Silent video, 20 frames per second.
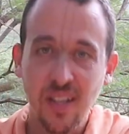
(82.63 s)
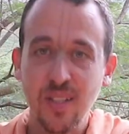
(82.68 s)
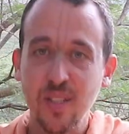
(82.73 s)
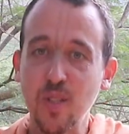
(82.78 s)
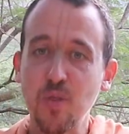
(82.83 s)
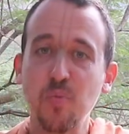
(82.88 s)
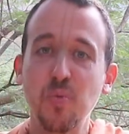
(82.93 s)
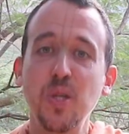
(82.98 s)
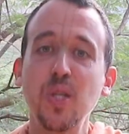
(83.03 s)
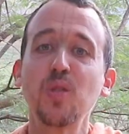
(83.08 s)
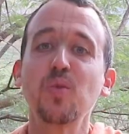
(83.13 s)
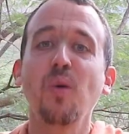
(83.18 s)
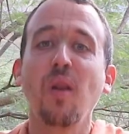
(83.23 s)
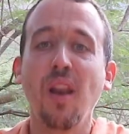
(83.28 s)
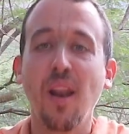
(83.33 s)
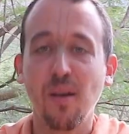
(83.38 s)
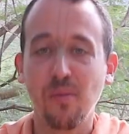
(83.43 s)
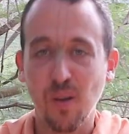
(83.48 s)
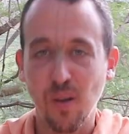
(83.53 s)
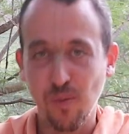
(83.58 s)
the spiritual
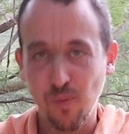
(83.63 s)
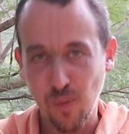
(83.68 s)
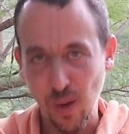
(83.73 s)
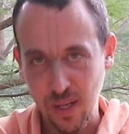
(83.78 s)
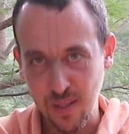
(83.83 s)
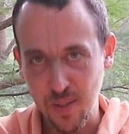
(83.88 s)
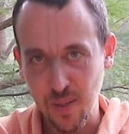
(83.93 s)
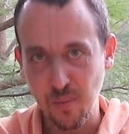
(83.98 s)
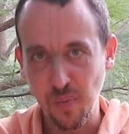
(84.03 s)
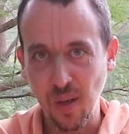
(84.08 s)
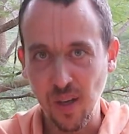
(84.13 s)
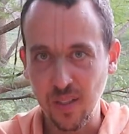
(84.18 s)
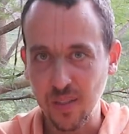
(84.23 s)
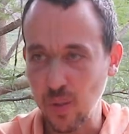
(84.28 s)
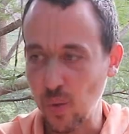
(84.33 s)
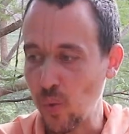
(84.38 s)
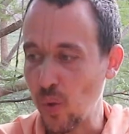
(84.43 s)
level of flexibility,